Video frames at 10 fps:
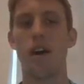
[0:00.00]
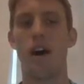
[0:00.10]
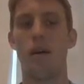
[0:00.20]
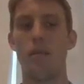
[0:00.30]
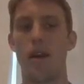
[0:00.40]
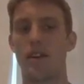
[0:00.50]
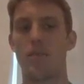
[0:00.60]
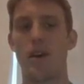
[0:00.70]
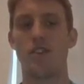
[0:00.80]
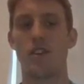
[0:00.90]
And as the
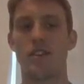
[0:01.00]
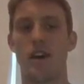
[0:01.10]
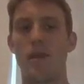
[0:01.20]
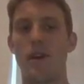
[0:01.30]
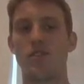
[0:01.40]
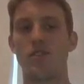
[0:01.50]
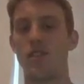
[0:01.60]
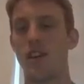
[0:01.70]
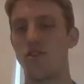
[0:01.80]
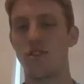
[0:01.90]
patient has not mentioned
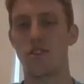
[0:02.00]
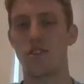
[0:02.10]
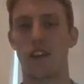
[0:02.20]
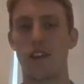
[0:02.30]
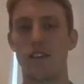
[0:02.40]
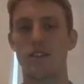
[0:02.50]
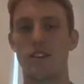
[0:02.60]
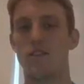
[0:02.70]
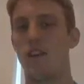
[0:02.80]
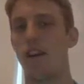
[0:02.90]
issues like this,
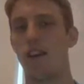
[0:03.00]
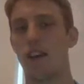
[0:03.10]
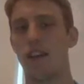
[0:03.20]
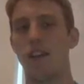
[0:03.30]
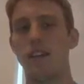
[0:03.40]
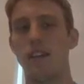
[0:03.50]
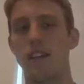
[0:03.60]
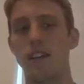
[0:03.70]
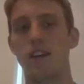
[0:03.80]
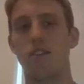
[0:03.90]
it's very unlikely that the
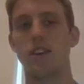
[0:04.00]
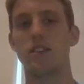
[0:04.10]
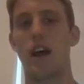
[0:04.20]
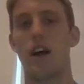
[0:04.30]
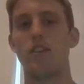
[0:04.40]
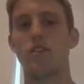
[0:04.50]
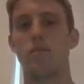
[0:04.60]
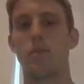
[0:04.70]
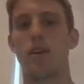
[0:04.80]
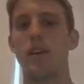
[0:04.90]
decreased salvage
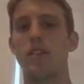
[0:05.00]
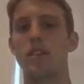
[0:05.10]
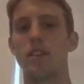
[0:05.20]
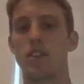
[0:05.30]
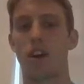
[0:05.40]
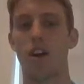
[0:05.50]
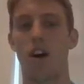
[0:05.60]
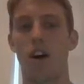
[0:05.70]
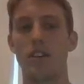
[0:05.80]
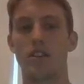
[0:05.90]
of purines is the
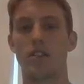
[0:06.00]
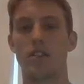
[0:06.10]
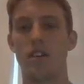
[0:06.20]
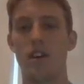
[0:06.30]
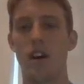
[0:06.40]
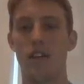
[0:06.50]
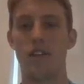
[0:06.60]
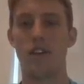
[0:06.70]
cause of